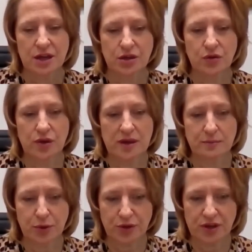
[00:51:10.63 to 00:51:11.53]
your
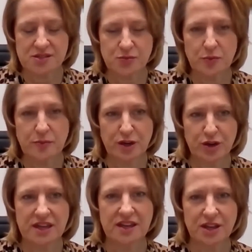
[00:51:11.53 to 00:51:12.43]
employees will be
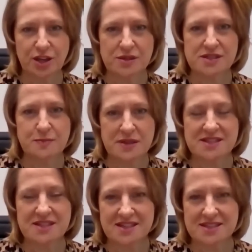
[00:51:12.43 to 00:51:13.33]
looking at you as a
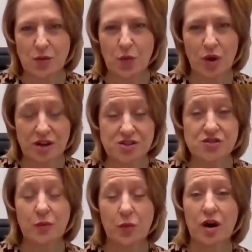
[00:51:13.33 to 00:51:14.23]
business,
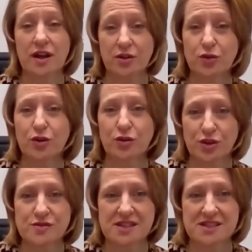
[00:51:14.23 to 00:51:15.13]
wondering why you're not
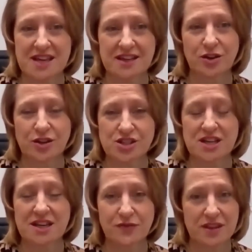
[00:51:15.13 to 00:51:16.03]
using
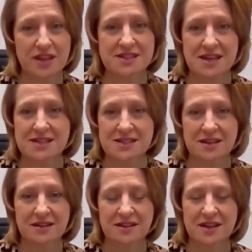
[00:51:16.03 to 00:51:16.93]
technology for their
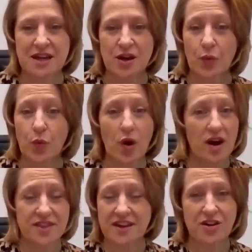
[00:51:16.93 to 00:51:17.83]
data, why
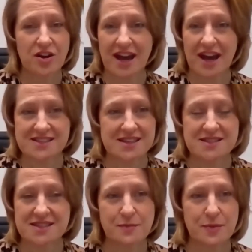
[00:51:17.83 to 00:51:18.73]
they can't
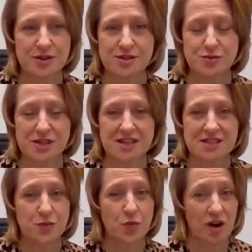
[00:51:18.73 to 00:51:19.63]
access their personal
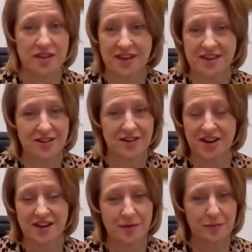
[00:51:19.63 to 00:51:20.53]
data, why they
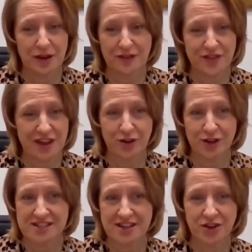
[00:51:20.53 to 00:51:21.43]
can't apply for their
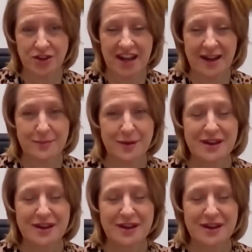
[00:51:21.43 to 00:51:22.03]
holiday on an app.